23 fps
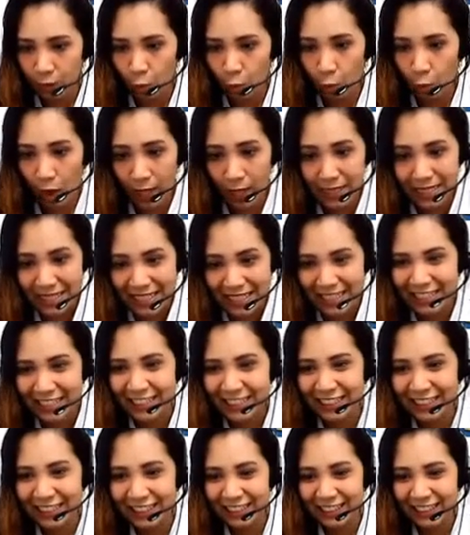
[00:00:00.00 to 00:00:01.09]
Want?
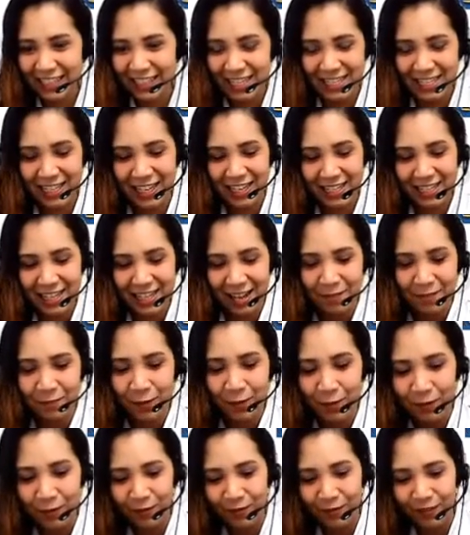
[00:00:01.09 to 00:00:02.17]
Is that a
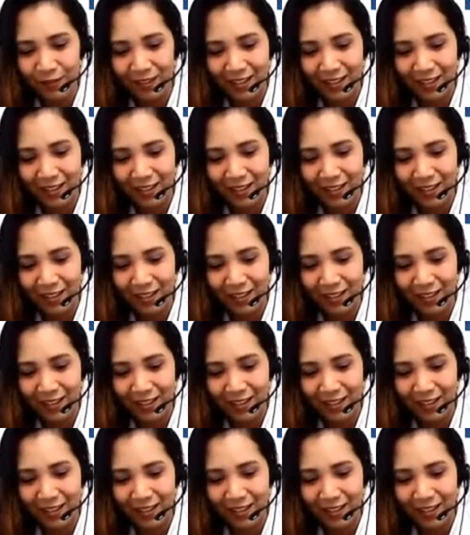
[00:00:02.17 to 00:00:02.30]
typo?